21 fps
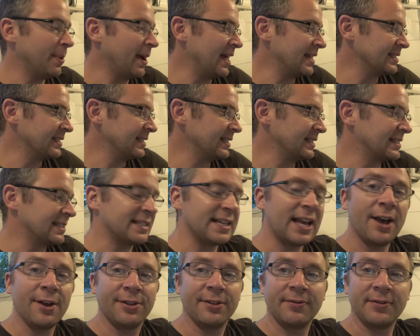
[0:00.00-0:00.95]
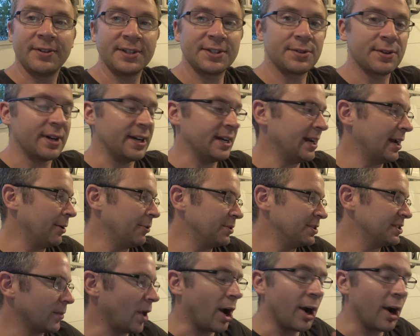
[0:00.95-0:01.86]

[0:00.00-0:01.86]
passing south of us right now.